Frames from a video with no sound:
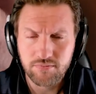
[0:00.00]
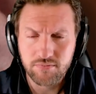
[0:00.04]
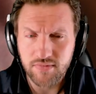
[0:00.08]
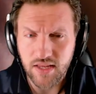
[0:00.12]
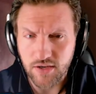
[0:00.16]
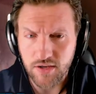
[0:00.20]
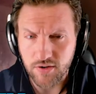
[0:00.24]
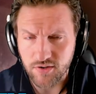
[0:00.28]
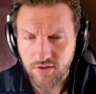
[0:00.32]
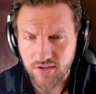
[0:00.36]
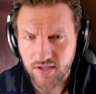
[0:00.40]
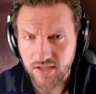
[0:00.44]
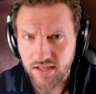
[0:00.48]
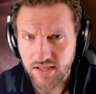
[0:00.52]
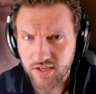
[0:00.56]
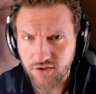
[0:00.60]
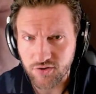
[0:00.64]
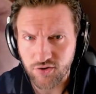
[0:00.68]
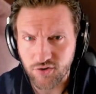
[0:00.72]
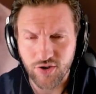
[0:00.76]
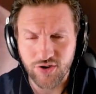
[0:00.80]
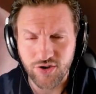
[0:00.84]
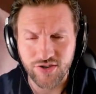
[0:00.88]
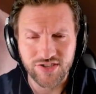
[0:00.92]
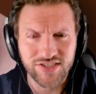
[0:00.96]
They use
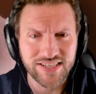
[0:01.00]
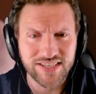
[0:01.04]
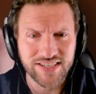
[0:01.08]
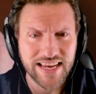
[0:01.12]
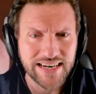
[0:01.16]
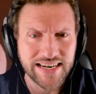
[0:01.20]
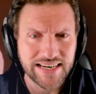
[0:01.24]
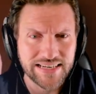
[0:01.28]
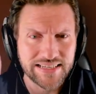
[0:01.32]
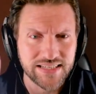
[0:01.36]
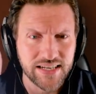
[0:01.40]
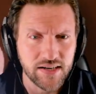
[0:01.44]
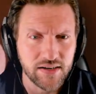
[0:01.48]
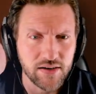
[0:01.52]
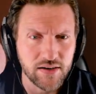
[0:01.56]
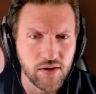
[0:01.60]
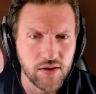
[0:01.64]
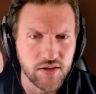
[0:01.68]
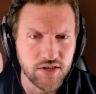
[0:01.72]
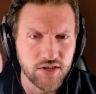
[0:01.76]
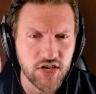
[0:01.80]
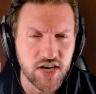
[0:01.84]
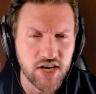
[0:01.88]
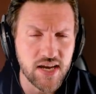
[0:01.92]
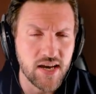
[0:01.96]
electrostatic
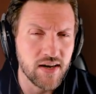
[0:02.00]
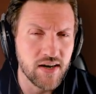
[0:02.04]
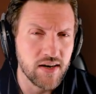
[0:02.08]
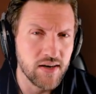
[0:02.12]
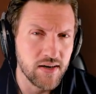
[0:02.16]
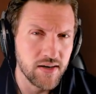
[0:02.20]
technology,